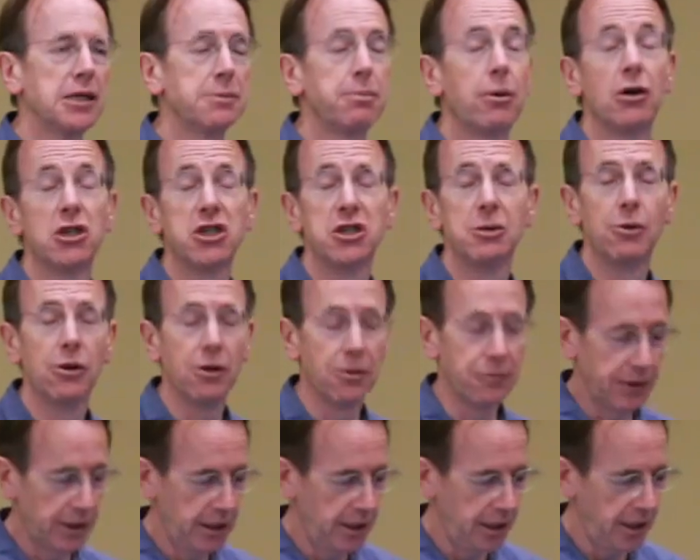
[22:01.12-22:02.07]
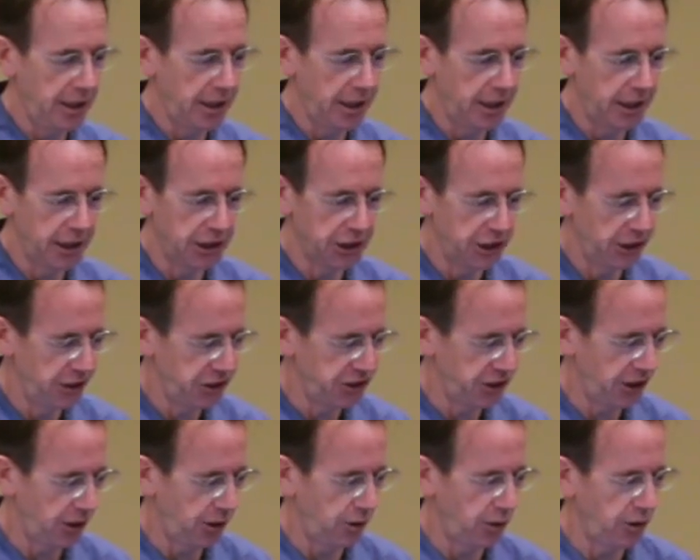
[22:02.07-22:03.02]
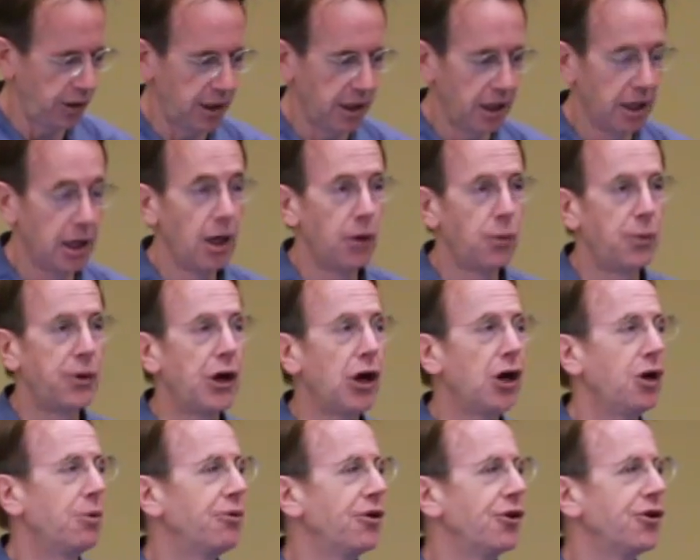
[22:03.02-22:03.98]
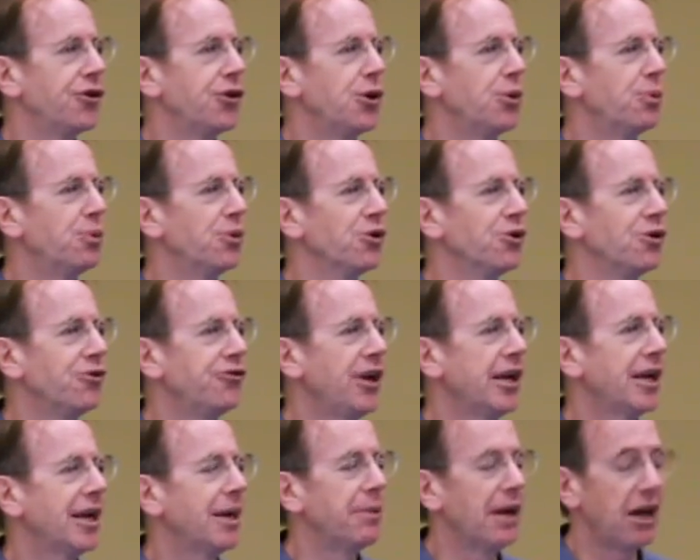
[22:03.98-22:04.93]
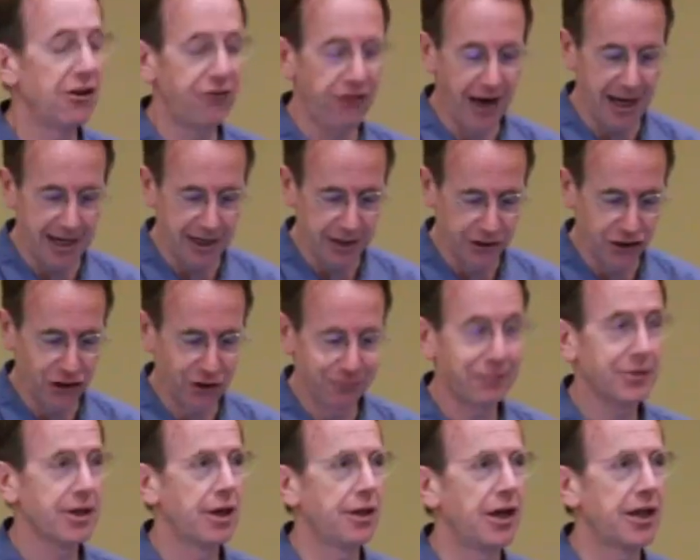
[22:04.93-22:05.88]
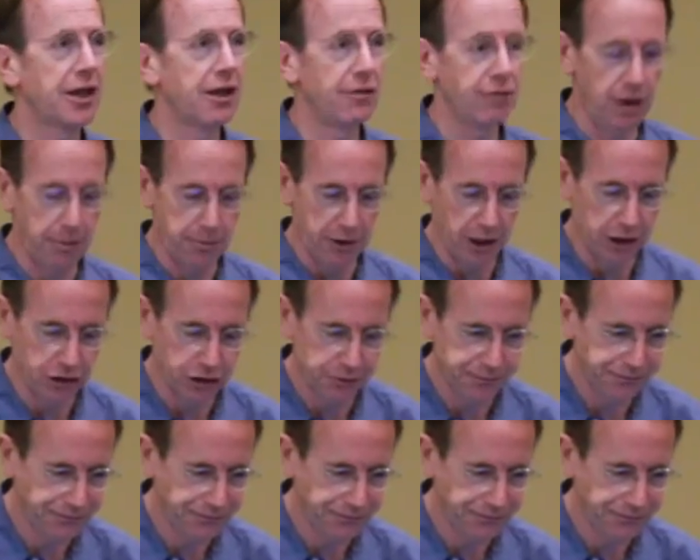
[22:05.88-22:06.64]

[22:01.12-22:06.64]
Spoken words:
possible. So we hope that you will take up that challenge. Thank you very much.